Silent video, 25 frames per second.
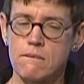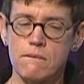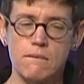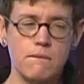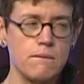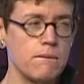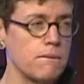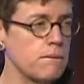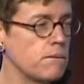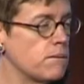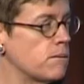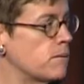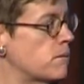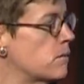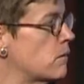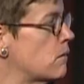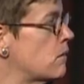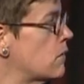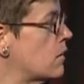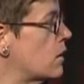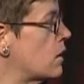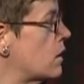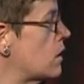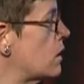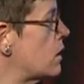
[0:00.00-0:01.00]

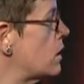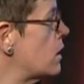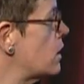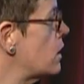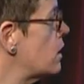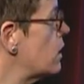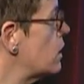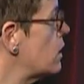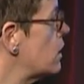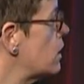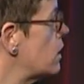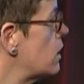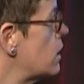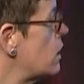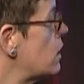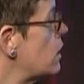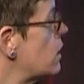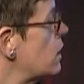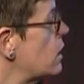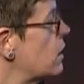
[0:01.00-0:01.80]
No one is speaking in this clip.